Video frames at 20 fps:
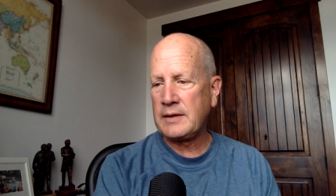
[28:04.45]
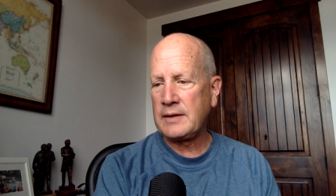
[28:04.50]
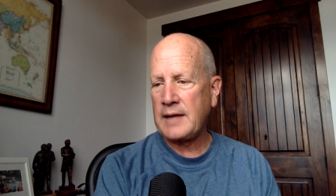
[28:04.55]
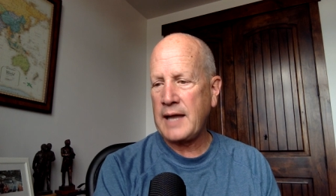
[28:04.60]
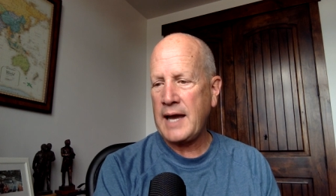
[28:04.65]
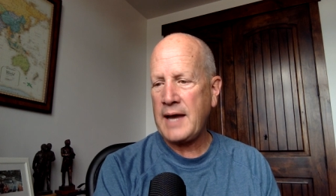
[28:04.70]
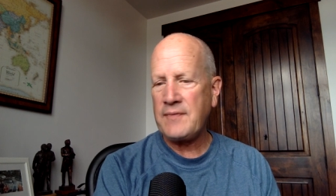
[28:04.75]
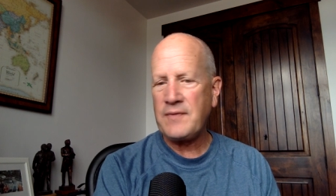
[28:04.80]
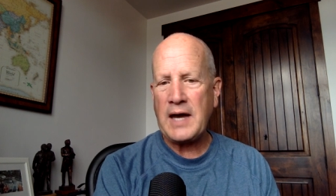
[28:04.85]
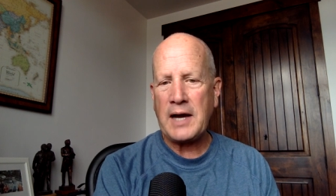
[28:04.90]

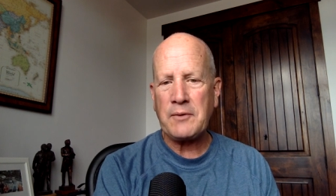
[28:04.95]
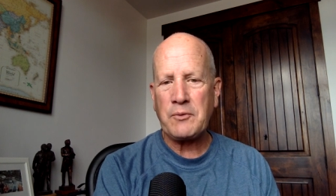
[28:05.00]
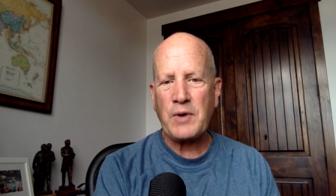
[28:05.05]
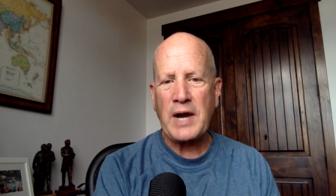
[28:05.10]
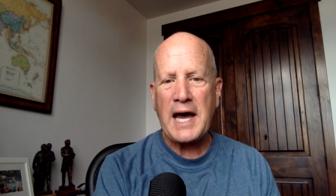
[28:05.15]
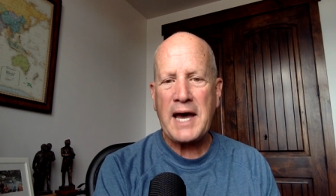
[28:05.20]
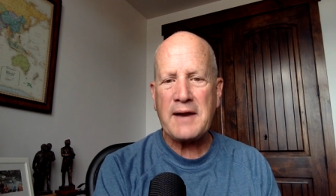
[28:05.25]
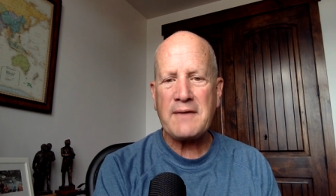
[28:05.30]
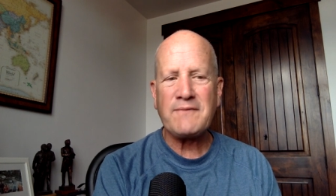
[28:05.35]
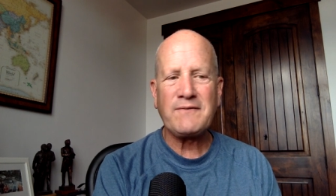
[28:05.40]
had that
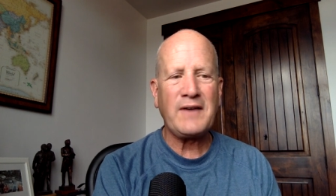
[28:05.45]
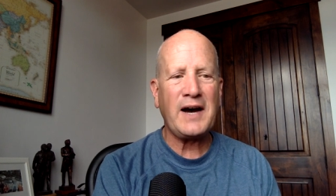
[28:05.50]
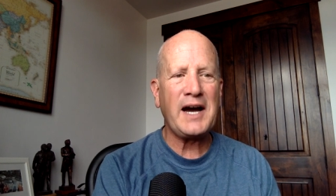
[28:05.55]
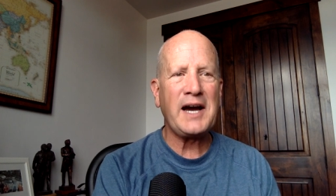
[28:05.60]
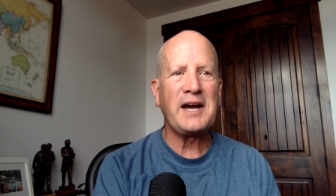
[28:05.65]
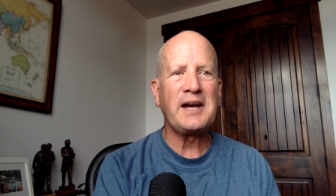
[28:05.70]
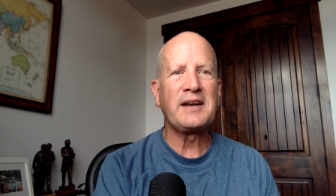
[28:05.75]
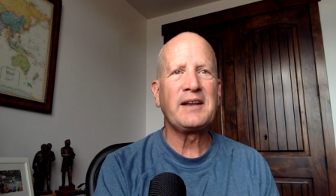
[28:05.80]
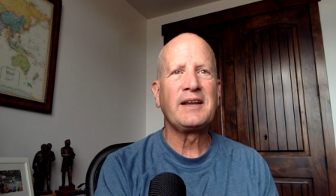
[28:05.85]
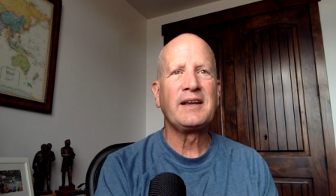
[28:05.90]

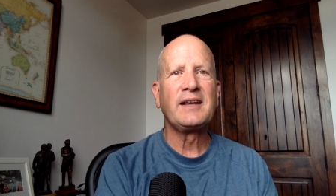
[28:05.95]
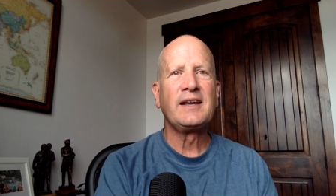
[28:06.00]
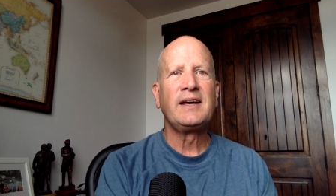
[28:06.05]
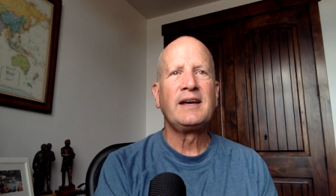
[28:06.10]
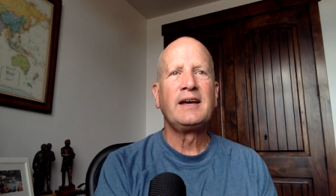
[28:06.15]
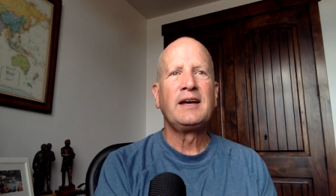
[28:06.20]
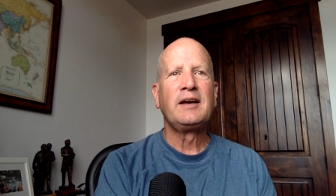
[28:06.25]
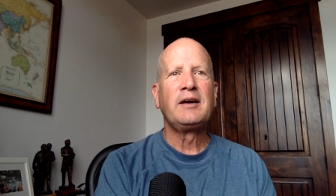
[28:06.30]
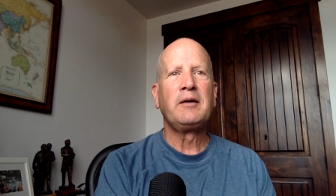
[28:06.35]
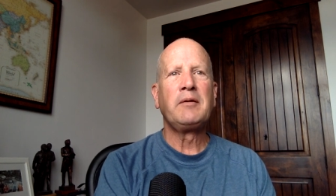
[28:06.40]
ratified
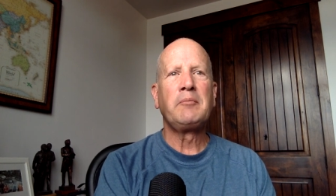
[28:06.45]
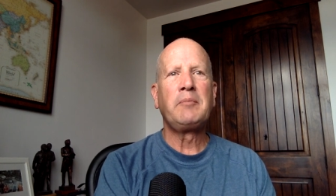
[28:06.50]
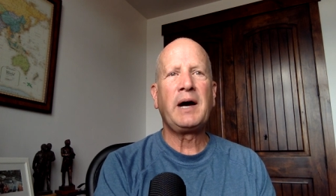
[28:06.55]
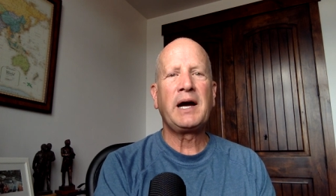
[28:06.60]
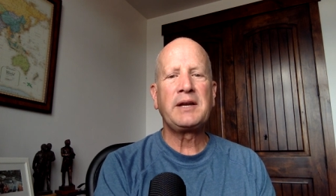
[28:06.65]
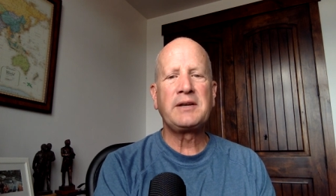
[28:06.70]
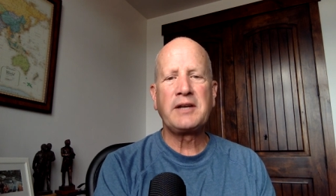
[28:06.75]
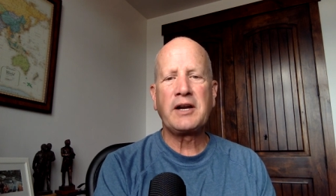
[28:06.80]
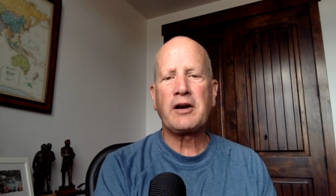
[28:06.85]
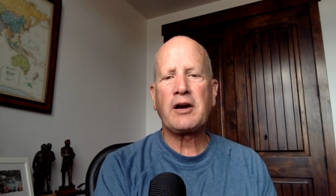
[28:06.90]

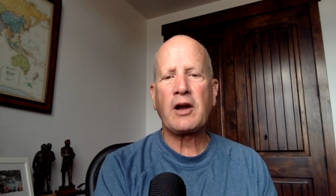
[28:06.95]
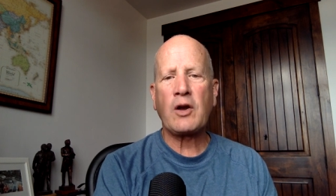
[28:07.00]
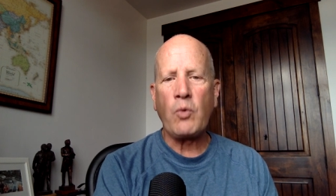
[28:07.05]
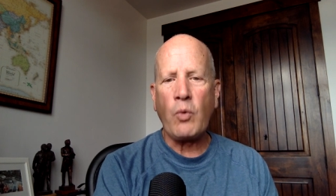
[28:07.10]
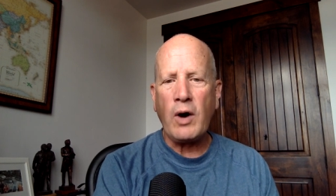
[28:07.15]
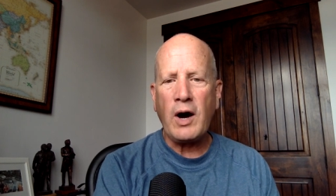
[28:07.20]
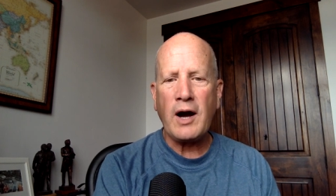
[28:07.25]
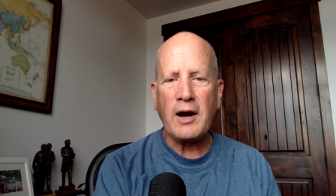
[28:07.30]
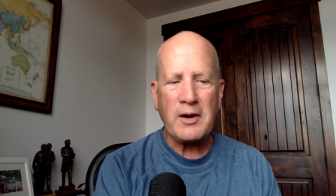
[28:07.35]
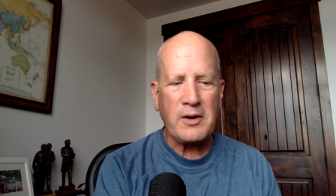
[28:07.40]
by Derek
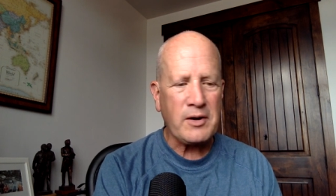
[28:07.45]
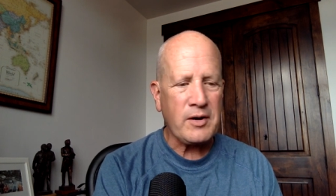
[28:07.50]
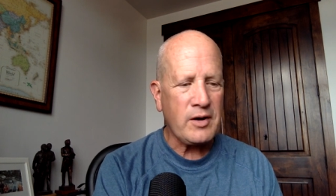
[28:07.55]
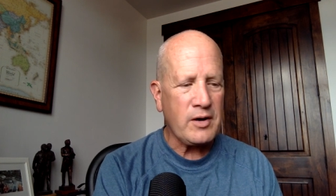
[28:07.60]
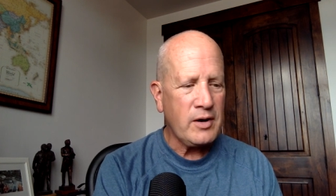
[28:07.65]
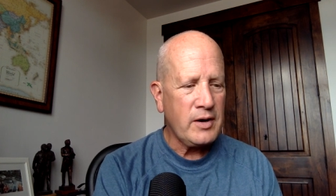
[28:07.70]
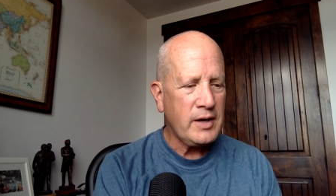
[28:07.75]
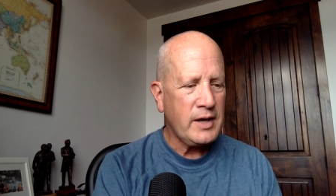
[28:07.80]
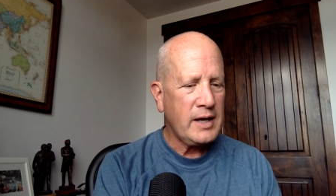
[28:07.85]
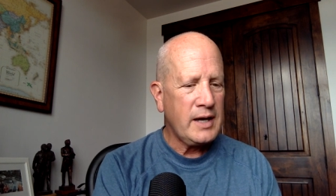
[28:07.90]

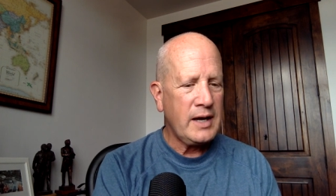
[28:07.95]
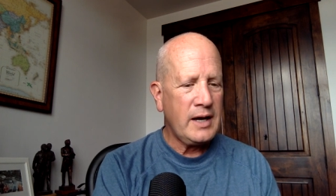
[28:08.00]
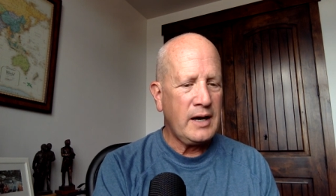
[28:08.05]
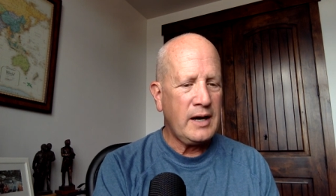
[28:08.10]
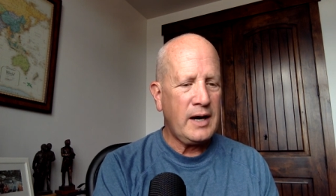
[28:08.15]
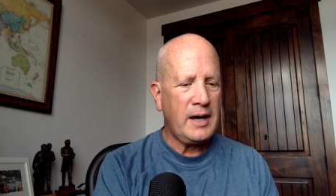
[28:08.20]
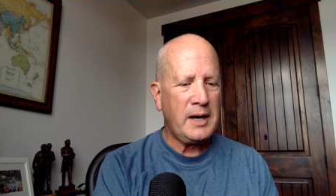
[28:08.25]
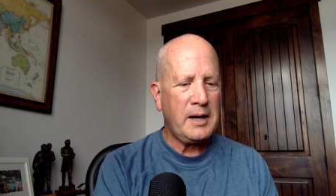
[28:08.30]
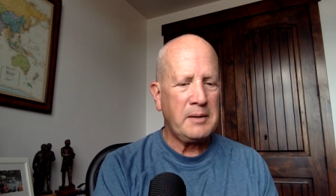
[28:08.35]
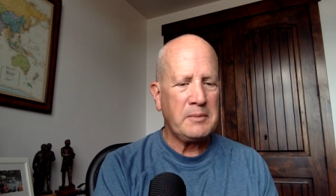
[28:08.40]
Walker,
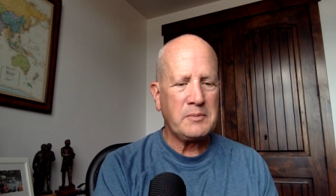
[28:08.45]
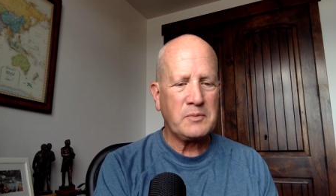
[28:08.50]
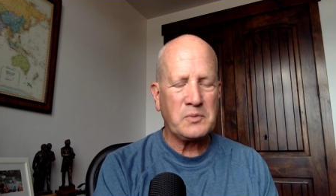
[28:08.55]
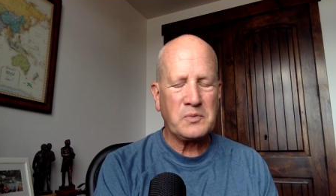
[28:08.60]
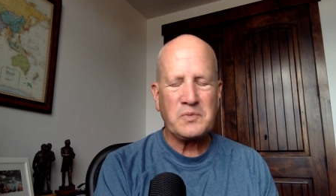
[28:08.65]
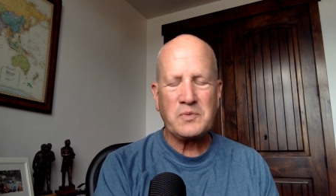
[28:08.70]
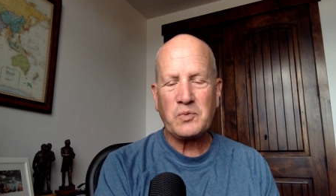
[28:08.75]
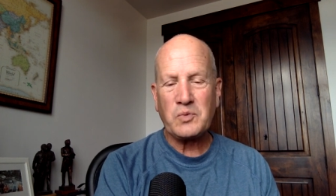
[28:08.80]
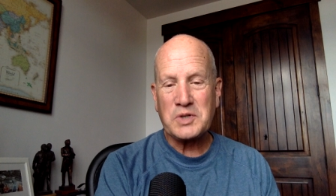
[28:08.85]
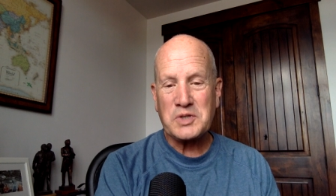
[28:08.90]

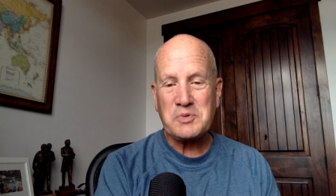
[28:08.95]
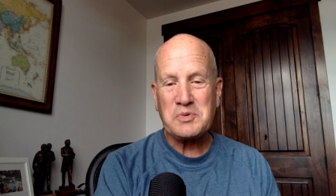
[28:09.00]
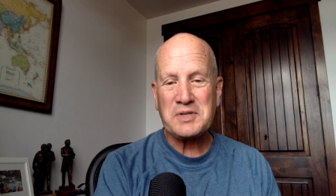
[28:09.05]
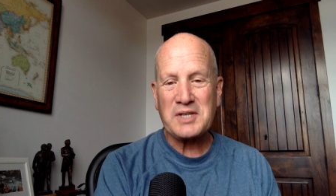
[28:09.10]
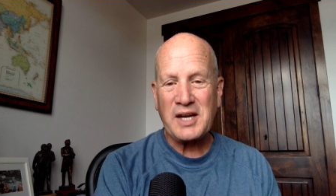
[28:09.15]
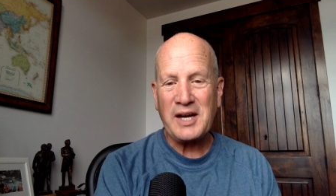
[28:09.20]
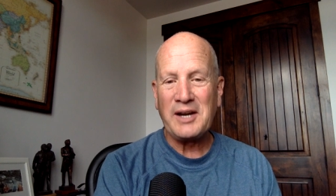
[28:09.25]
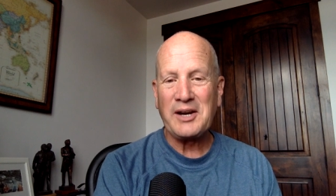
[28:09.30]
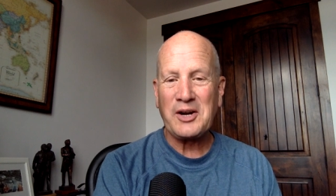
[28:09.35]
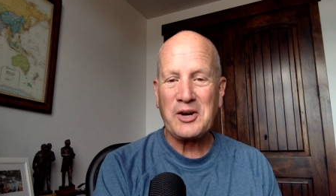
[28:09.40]
um, which was
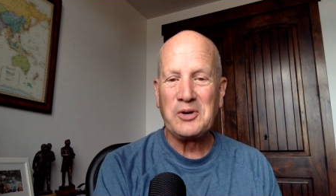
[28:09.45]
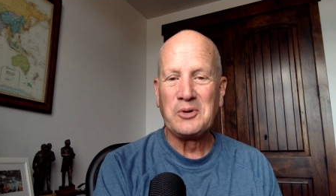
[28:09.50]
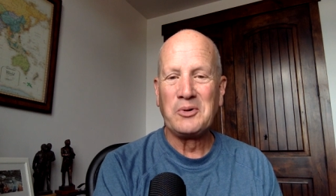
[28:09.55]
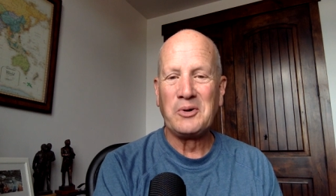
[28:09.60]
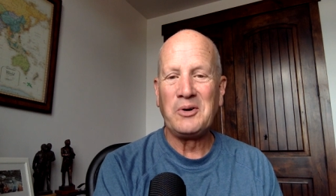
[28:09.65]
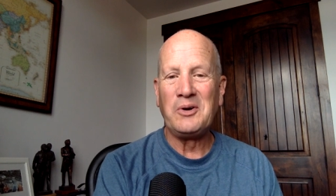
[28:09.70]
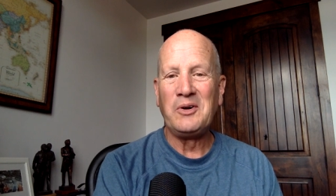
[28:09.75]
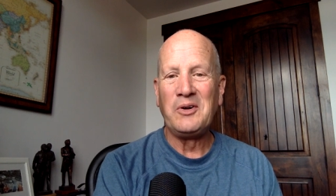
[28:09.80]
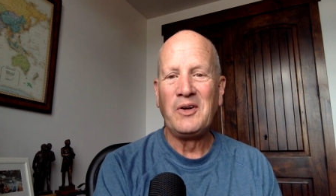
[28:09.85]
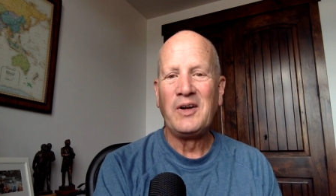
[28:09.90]
kind of
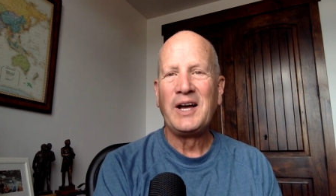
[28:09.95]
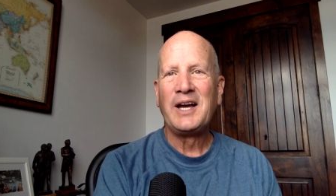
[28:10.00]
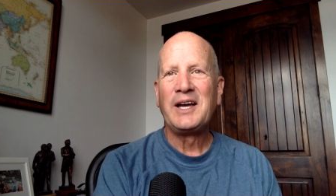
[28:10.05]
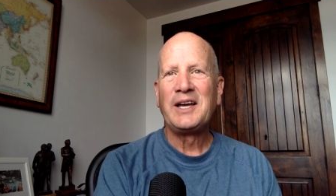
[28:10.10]
cool.